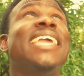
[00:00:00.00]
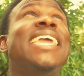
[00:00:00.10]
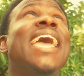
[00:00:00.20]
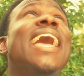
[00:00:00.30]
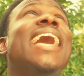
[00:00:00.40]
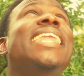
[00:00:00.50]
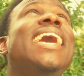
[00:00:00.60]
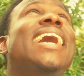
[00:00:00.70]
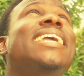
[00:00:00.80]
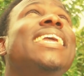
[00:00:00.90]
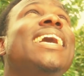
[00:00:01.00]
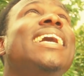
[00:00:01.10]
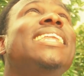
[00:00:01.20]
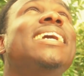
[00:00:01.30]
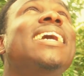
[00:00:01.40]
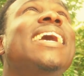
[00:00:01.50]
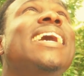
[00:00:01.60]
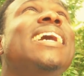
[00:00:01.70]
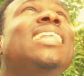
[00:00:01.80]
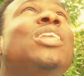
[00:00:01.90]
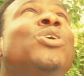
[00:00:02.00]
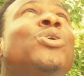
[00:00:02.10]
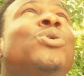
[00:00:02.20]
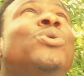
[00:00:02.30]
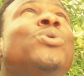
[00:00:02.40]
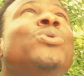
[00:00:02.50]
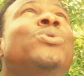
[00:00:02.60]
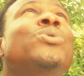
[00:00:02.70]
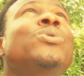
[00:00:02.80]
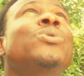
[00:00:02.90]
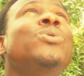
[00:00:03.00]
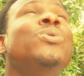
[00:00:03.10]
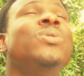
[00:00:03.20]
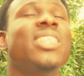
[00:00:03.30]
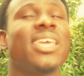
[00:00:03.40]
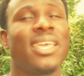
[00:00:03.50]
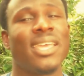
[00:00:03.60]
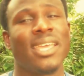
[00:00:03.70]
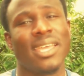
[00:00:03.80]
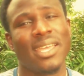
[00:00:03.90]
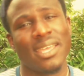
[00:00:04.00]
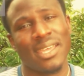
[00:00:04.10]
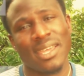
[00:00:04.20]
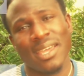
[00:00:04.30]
Can I get a hello there?